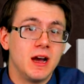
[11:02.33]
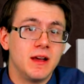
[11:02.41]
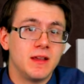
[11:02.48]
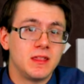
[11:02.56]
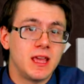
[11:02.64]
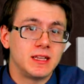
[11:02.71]

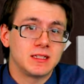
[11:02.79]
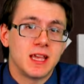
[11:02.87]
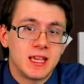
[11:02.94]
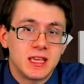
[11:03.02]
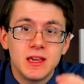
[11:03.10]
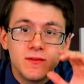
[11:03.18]
uh, things
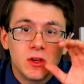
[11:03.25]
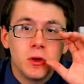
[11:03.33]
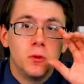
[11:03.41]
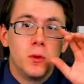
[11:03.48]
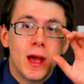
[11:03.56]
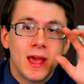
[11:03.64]
like giving
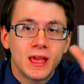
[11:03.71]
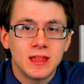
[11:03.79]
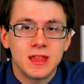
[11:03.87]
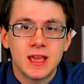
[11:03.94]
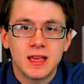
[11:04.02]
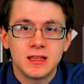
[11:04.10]

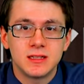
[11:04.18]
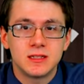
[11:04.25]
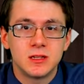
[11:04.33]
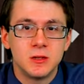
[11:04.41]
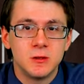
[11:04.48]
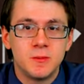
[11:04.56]
away
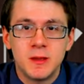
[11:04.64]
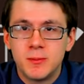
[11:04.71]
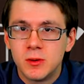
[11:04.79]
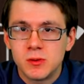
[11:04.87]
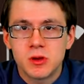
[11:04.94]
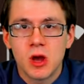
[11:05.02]
things to
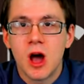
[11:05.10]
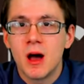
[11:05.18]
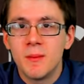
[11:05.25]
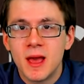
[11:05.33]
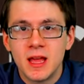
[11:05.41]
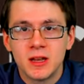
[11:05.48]
people who
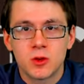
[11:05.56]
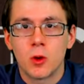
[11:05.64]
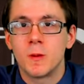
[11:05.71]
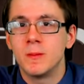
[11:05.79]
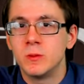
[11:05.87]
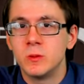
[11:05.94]
comment
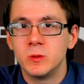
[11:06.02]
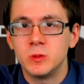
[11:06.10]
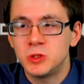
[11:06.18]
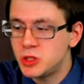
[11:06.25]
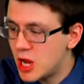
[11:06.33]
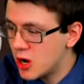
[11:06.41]
or people who
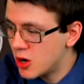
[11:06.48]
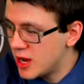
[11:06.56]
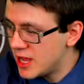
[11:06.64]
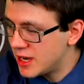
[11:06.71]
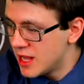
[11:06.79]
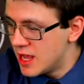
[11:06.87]
share
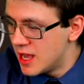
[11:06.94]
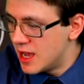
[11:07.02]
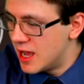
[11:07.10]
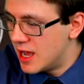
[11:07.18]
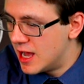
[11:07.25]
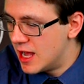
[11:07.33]
it.
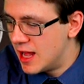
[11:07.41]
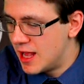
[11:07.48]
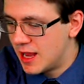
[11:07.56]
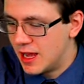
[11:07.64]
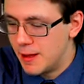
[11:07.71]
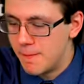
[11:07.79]
Uh,
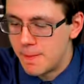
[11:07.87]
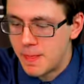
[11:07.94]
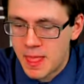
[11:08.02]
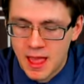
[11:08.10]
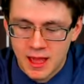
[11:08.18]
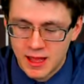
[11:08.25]

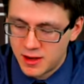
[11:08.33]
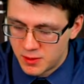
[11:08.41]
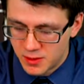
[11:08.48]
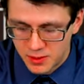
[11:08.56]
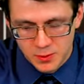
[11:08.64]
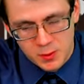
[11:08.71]
um,
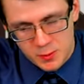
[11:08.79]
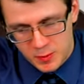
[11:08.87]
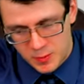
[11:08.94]
and we'll,